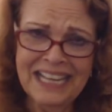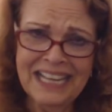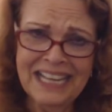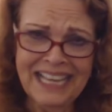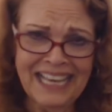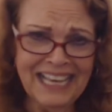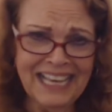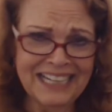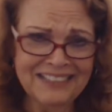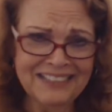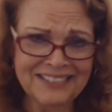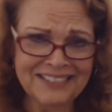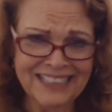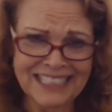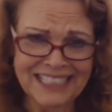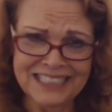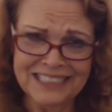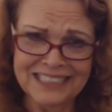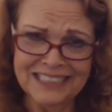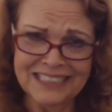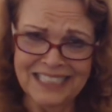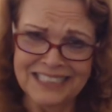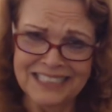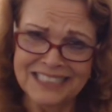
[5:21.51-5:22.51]
and you're like,
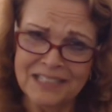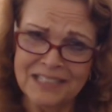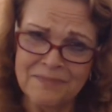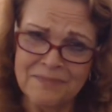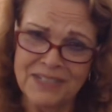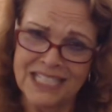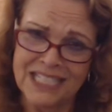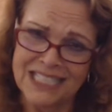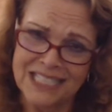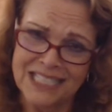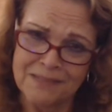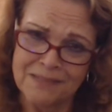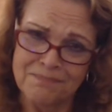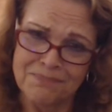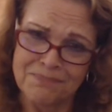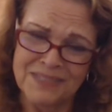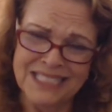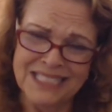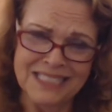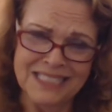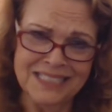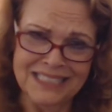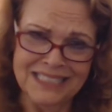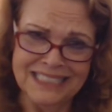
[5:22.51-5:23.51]
and somebody's like, and
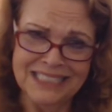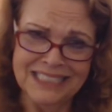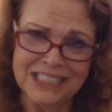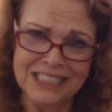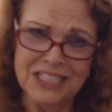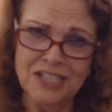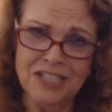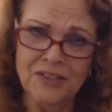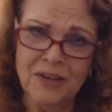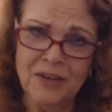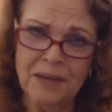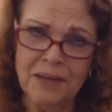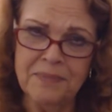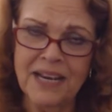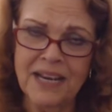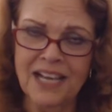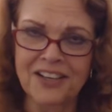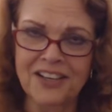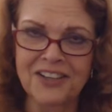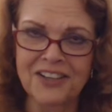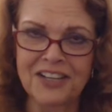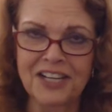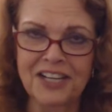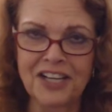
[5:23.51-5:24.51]
you're like, no, I'm not
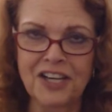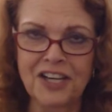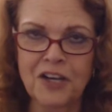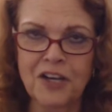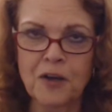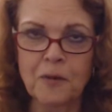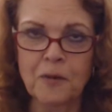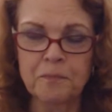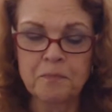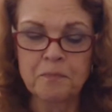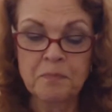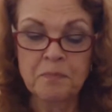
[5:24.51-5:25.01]
going to go.